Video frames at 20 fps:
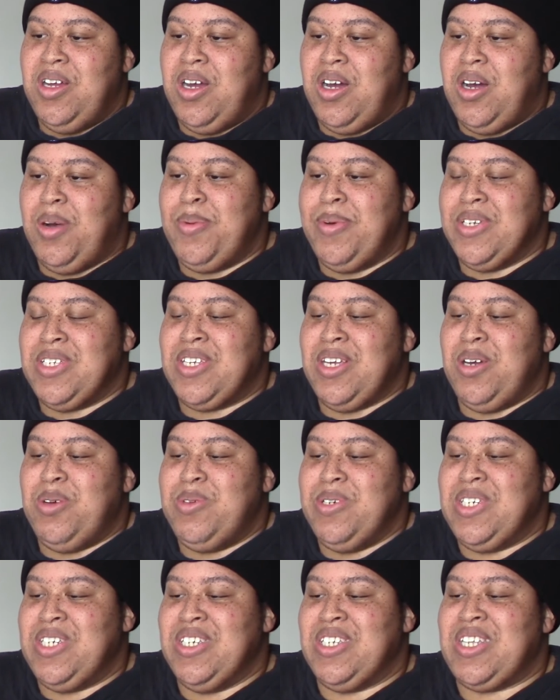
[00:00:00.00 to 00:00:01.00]
I was saying, I
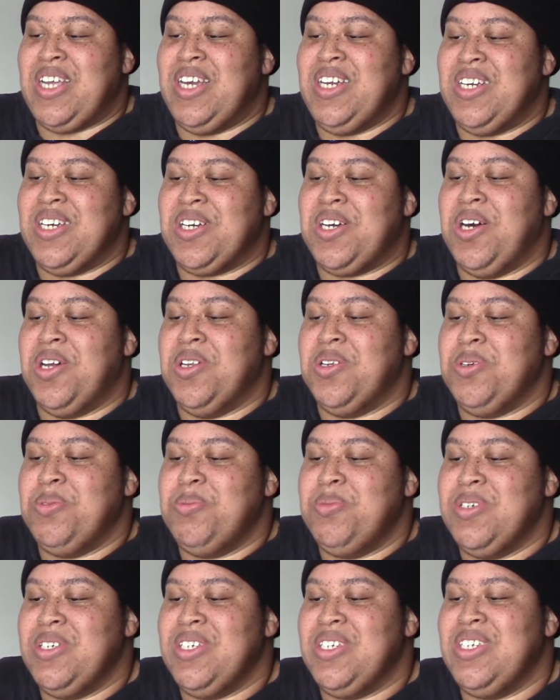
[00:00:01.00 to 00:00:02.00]
wish it stayed in color,
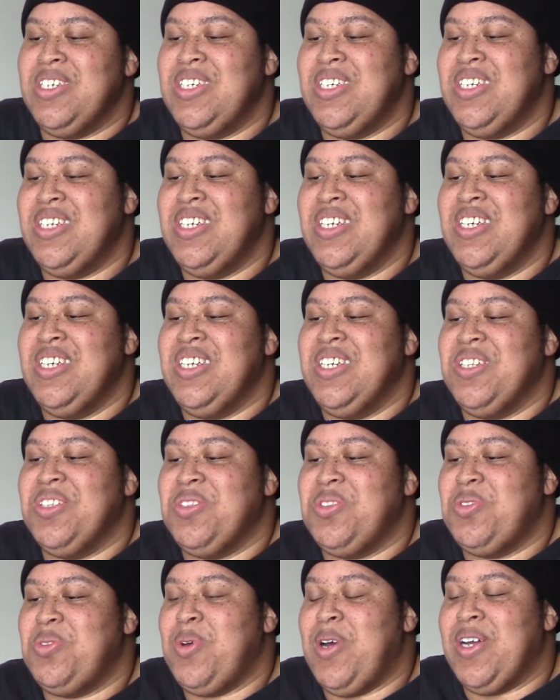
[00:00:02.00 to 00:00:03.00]
but
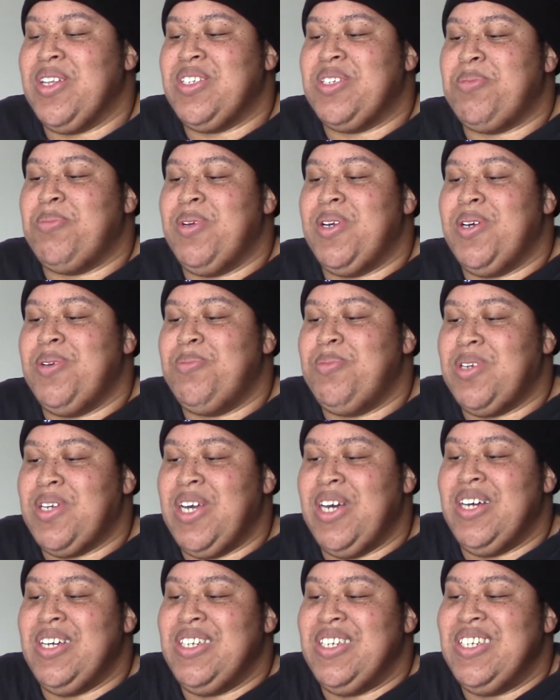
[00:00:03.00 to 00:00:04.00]
you have some more. But yeah.